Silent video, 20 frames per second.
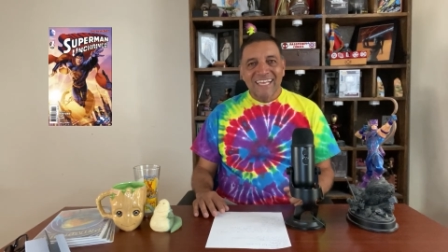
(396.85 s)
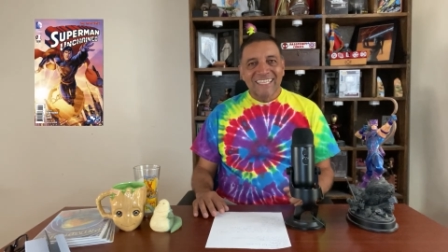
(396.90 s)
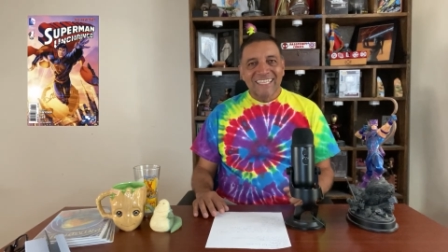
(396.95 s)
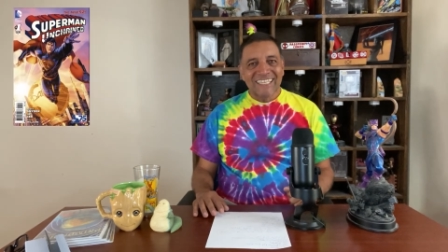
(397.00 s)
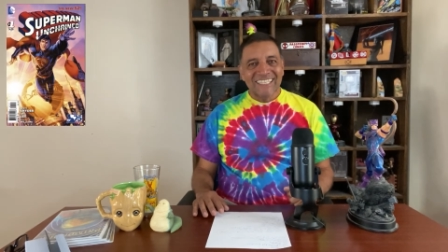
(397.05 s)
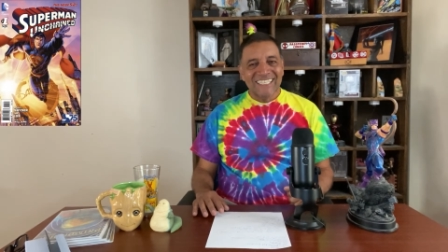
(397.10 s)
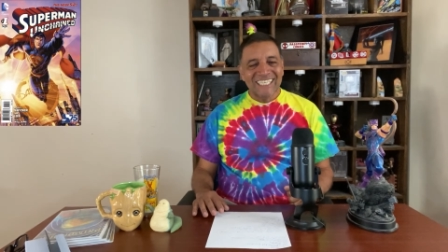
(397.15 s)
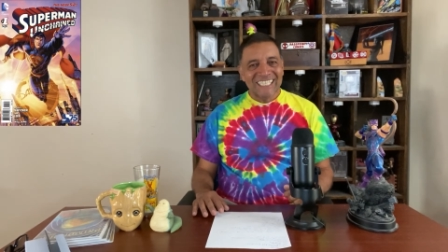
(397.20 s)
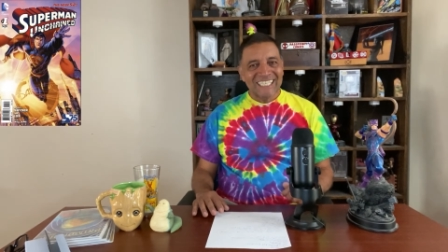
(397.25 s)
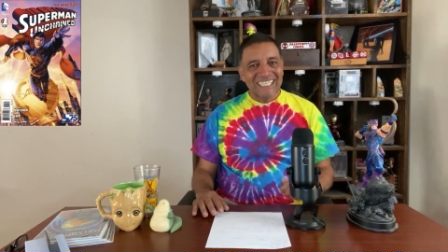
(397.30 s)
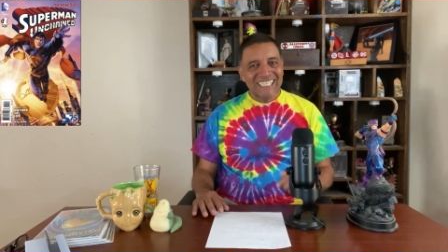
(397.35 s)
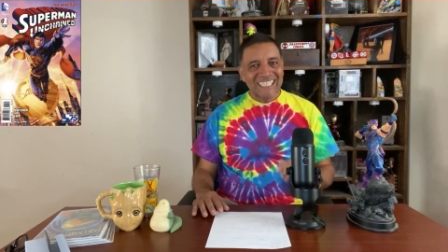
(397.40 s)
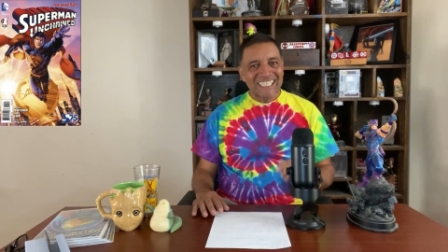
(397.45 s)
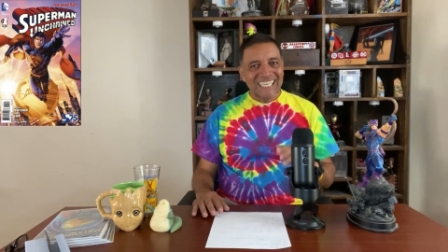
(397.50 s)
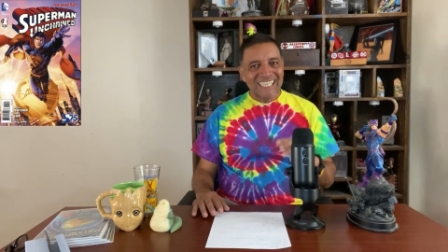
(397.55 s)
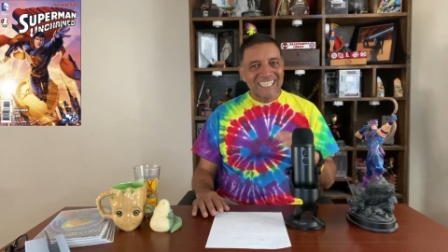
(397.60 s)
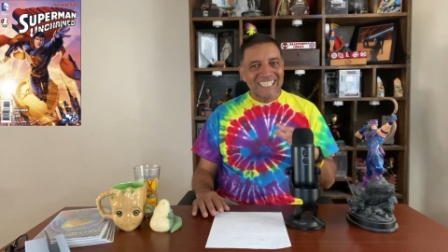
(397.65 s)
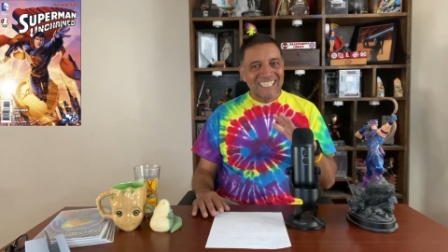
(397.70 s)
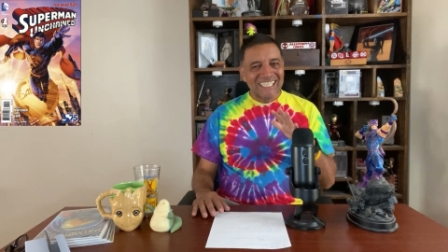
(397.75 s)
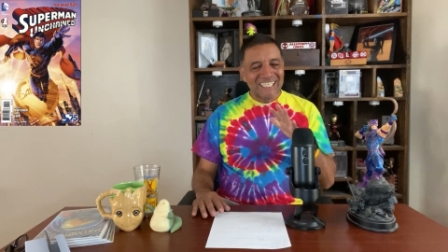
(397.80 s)
Now, this is
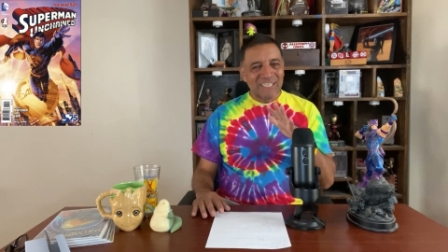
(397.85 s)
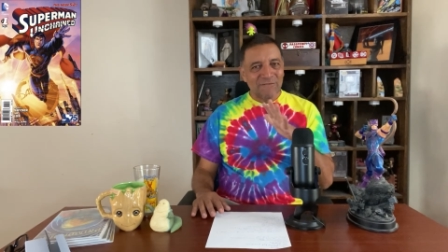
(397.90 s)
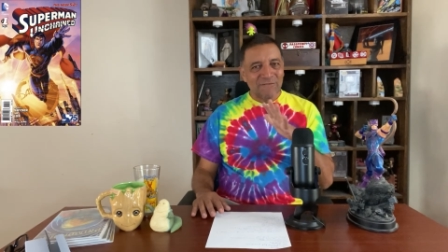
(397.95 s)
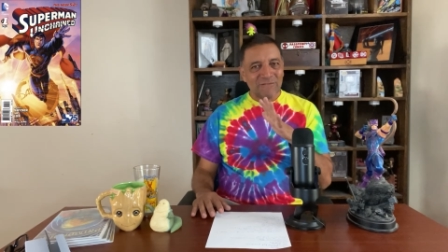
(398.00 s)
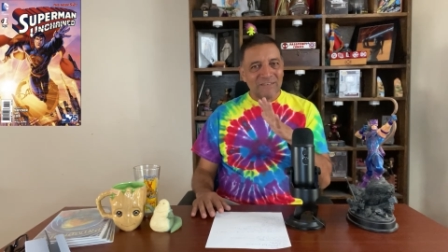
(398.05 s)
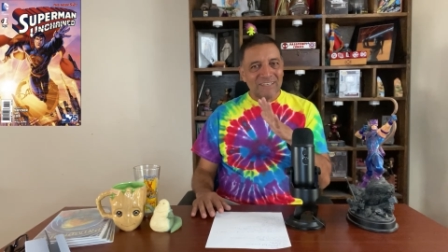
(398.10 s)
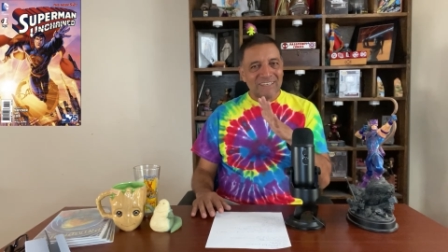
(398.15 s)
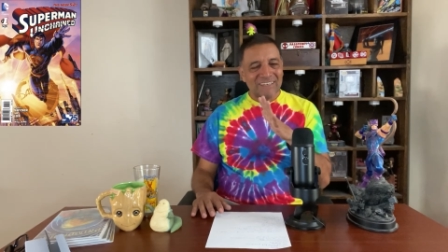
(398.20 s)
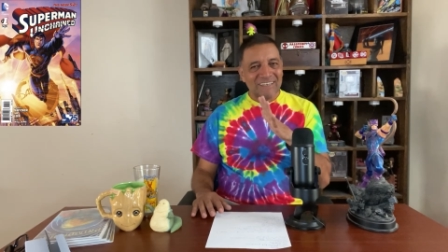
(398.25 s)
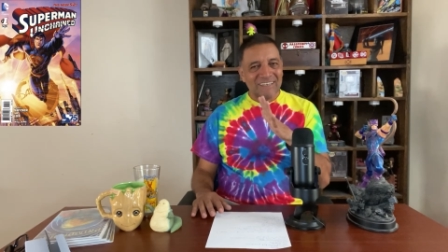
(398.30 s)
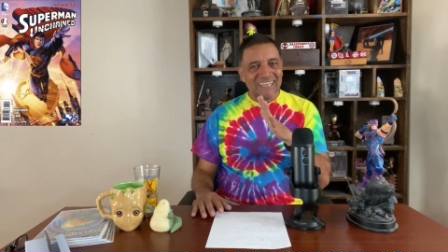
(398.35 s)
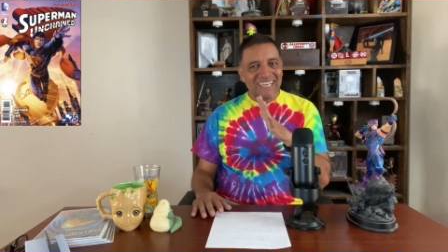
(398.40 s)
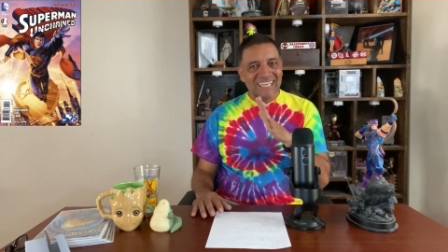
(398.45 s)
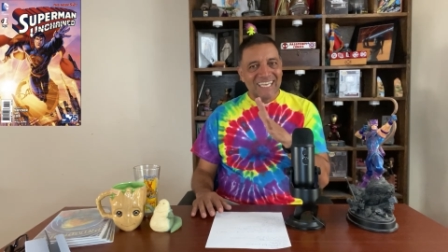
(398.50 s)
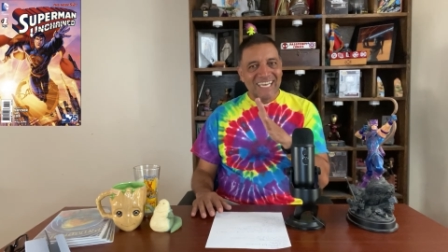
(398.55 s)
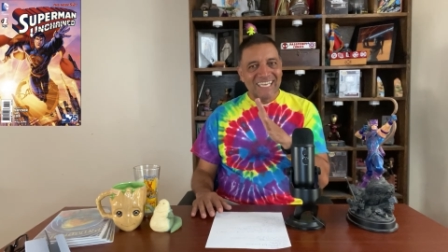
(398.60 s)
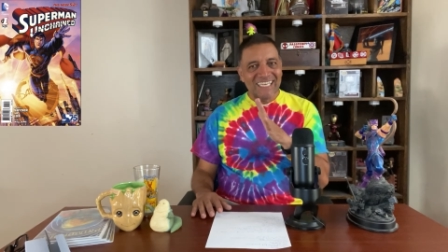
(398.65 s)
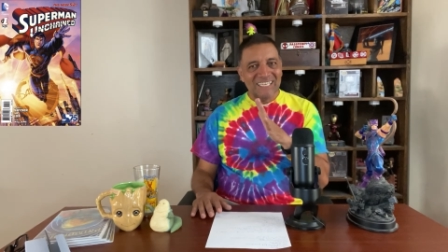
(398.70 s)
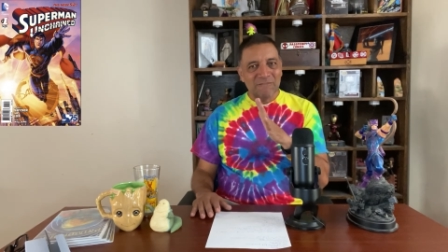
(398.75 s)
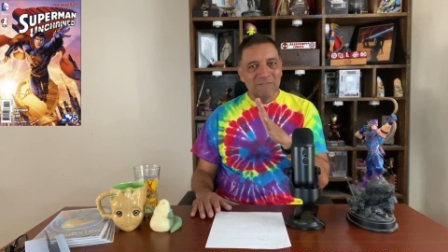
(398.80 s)
a different
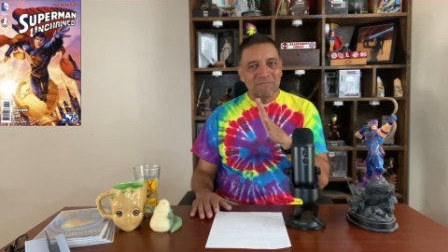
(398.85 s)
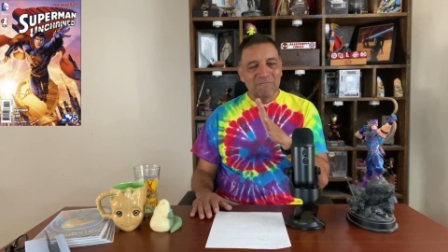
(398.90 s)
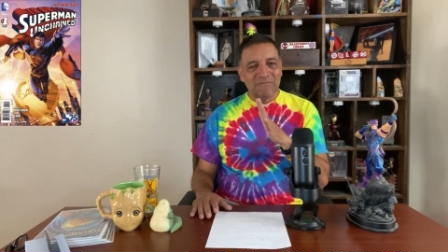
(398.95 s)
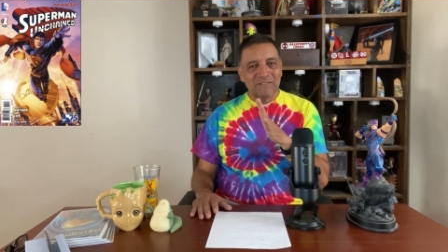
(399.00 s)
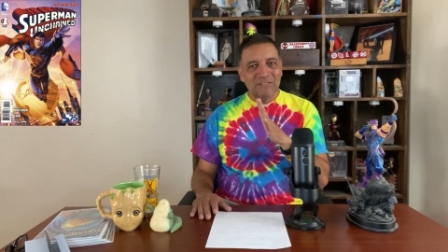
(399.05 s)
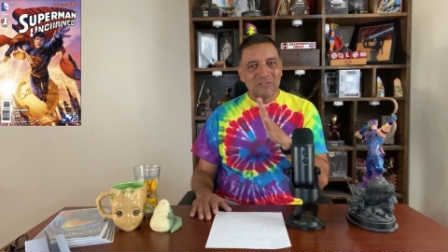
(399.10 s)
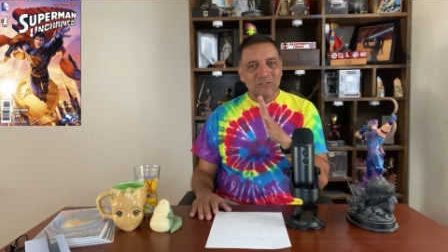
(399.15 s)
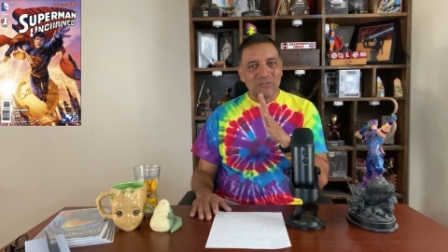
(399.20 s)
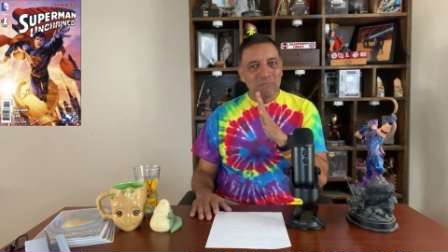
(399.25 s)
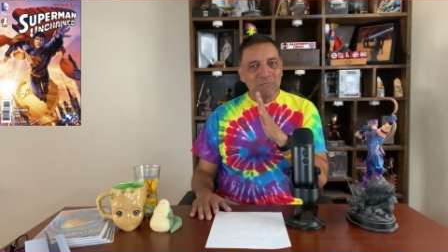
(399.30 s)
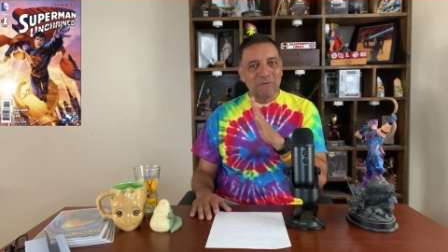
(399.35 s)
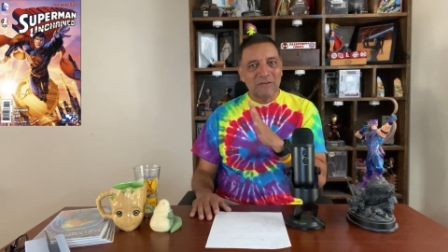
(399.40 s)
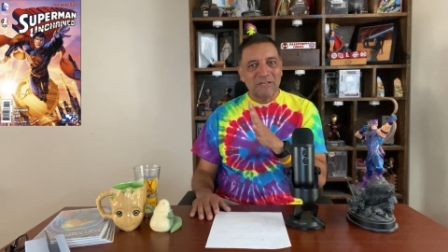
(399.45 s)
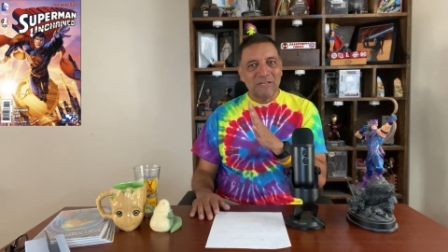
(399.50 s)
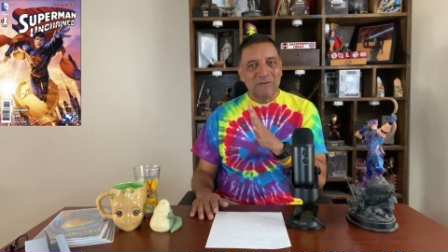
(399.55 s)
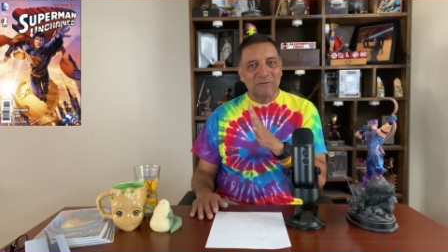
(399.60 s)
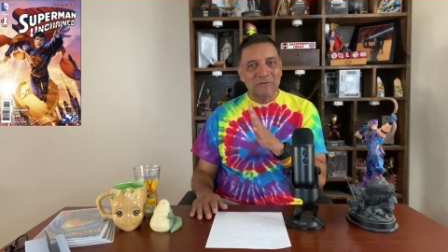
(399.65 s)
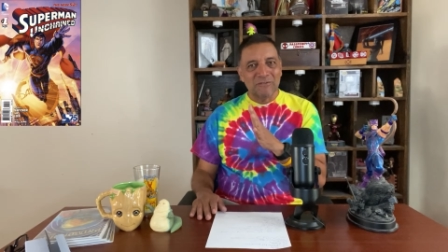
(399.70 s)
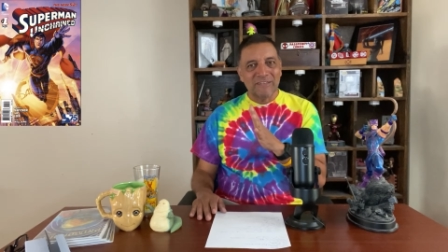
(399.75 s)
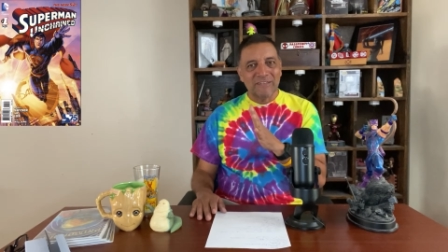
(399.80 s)
kind of
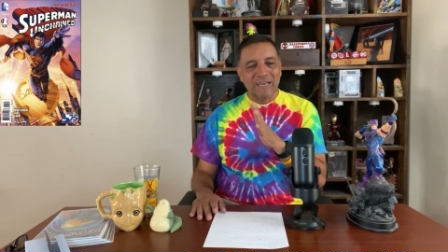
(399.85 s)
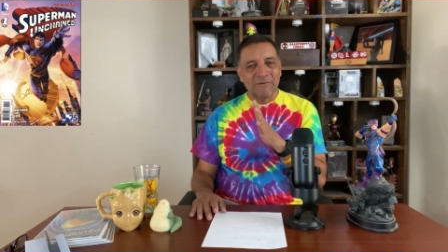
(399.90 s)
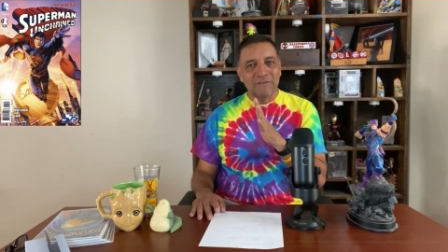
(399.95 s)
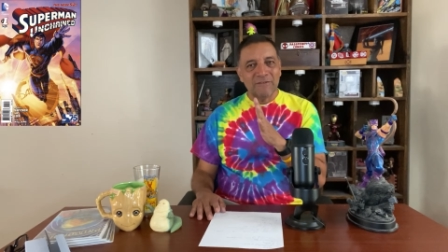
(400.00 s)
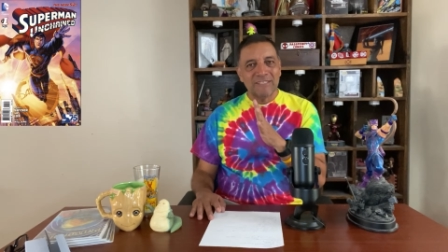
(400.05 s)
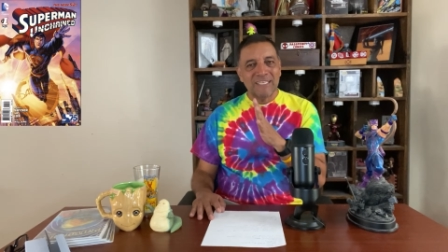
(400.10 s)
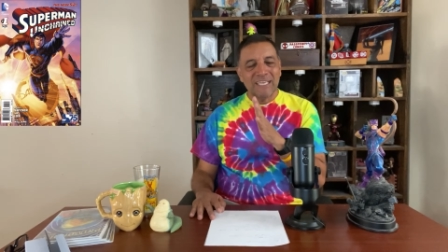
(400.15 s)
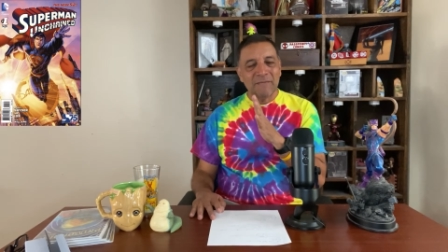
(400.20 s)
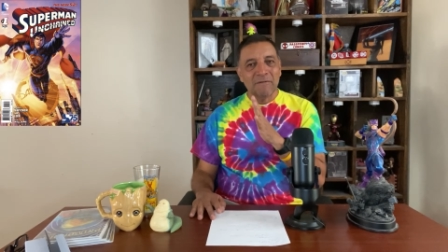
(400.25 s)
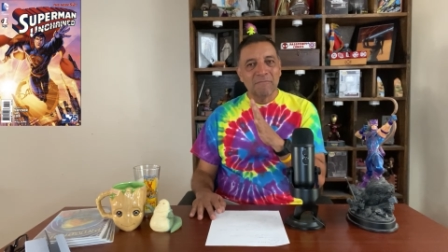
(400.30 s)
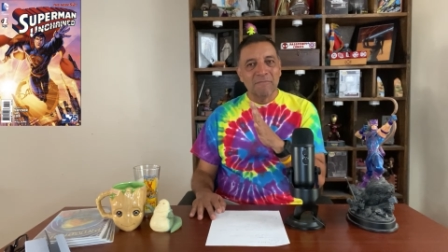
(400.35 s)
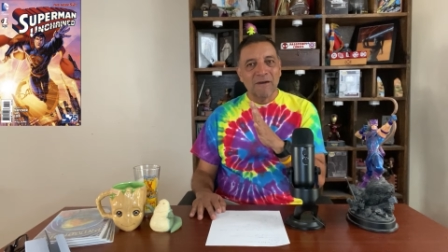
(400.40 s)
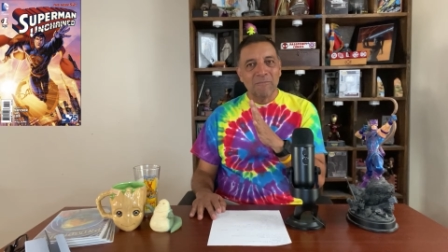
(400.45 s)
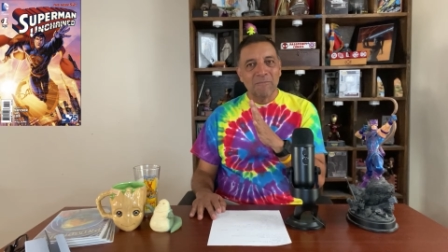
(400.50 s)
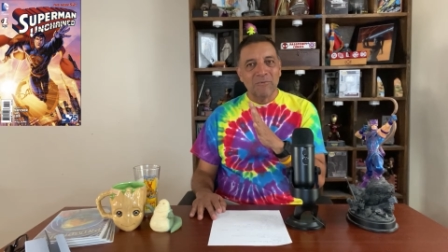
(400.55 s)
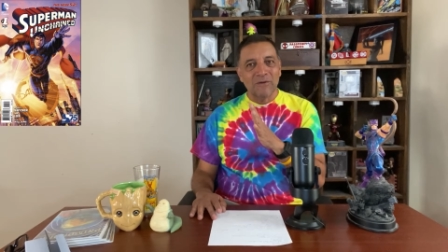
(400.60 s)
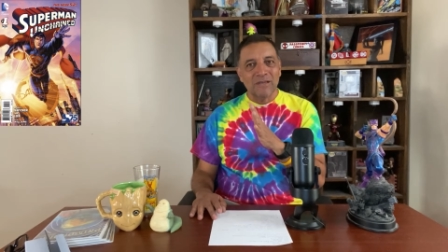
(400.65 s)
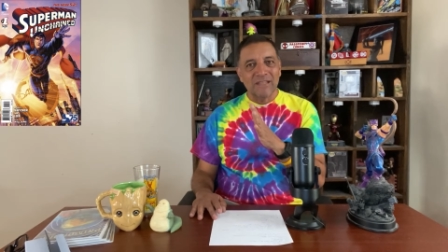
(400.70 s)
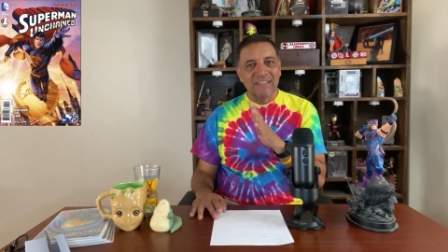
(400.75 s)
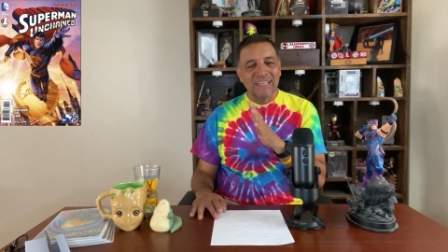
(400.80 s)
superhero that I would team him
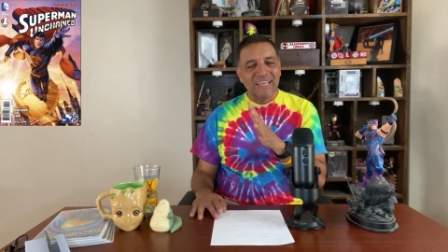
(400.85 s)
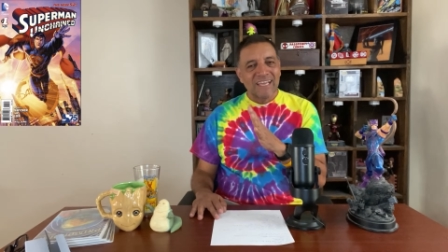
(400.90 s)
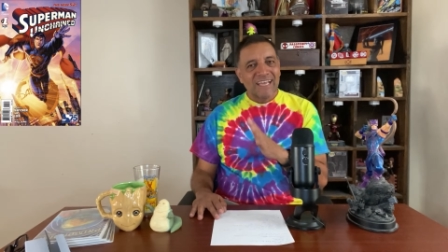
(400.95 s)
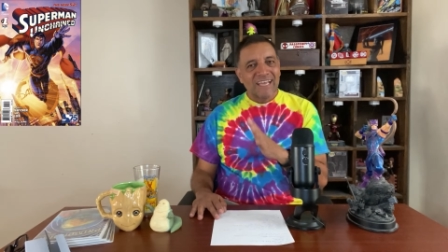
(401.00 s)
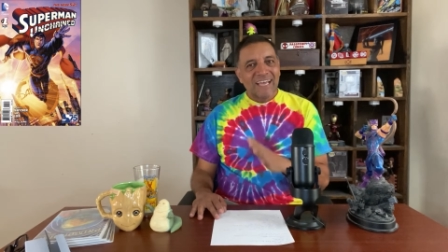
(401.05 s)
up with.